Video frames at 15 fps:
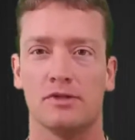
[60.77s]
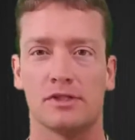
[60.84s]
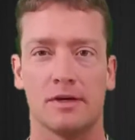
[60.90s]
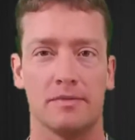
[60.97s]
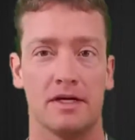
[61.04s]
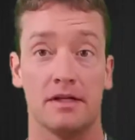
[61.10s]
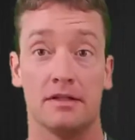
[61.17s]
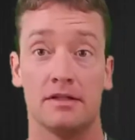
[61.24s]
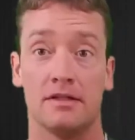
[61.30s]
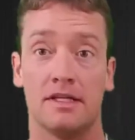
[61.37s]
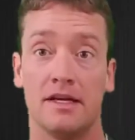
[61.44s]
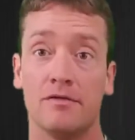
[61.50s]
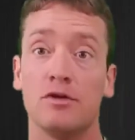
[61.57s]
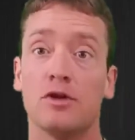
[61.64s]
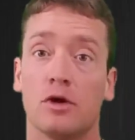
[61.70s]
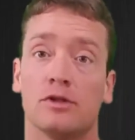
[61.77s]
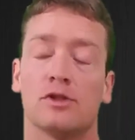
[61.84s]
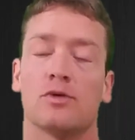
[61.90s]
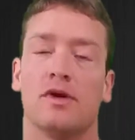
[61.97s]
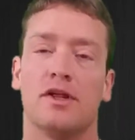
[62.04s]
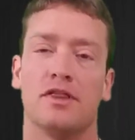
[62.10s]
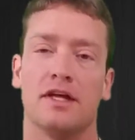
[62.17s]
So I'm going to give you those
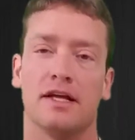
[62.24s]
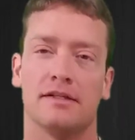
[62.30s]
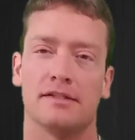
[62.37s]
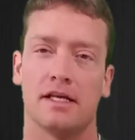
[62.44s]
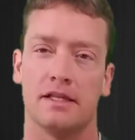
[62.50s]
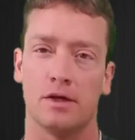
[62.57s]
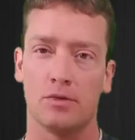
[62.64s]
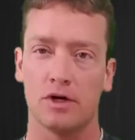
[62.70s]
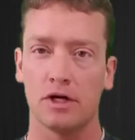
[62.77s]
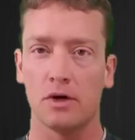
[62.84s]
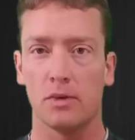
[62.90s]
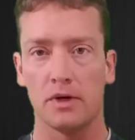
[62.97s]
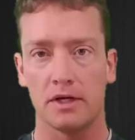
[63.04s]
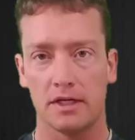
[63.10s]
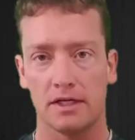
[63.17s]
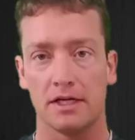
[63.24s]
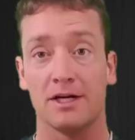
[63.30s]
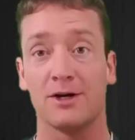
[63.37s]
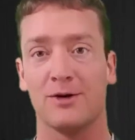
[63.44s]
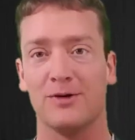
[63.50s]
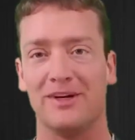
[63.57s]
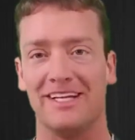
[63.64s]
three things, and then we're going
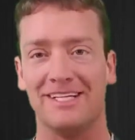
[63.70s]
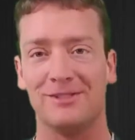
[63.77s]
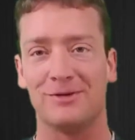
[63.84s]
to go into